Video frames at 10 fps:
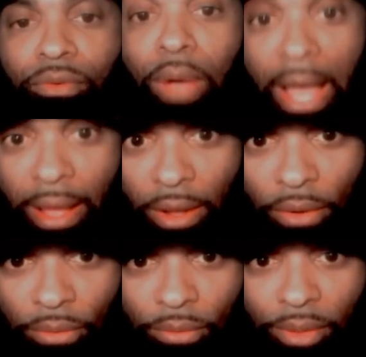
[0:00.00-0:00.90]
Wow.
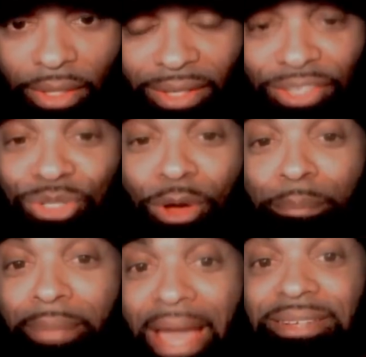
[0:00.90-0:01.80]
Can you
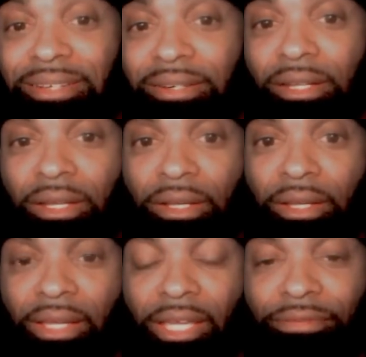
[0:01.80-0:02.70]
imagine
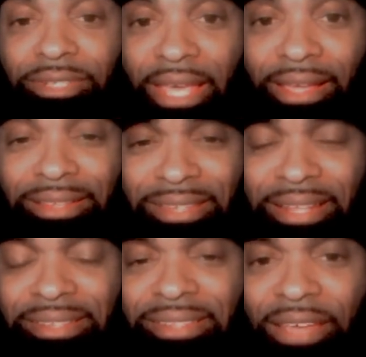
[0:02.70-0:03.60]
if Tank
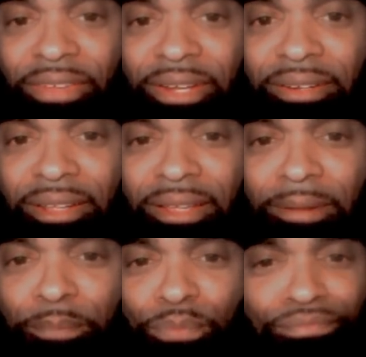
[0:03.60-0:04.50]
sends Devin
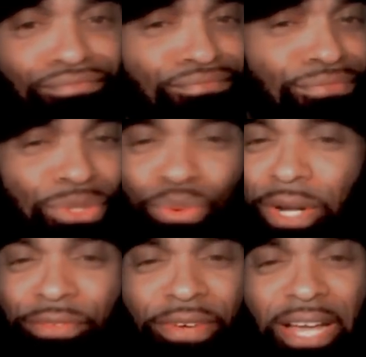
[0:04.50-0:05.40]

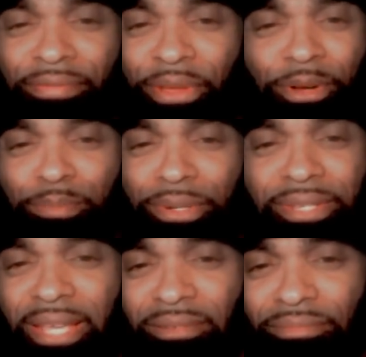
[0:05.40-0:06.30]
twenty-five, thirty
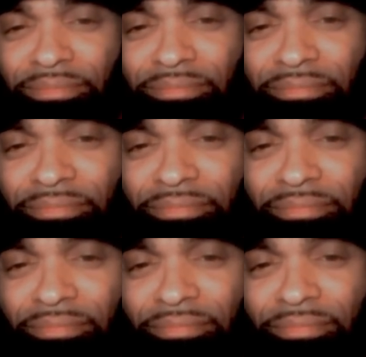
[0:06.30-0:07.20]
percent?
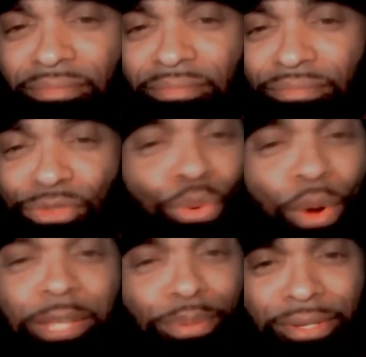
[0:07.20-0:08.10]

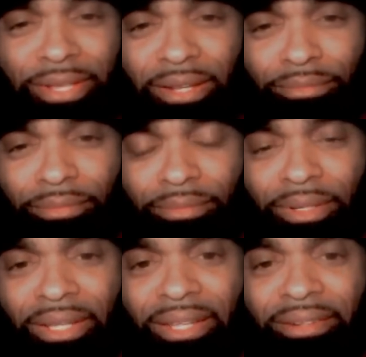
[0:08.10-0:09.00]
twenty percent.
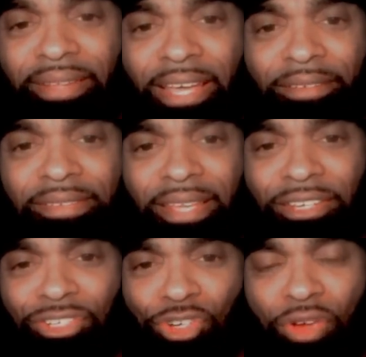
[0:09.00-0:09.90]
And Dev
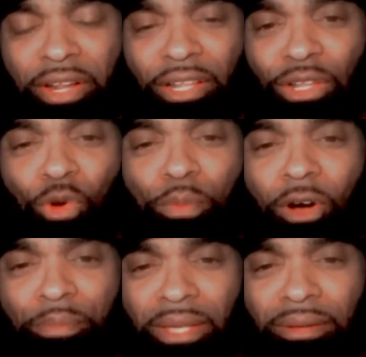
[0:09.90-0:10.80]
says you're trying to
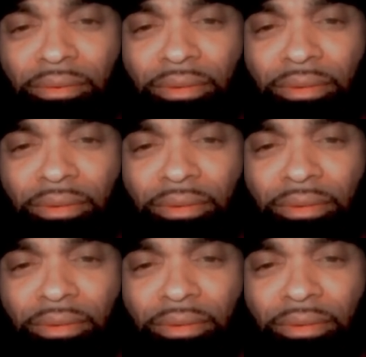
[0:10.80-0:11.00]
lowball me?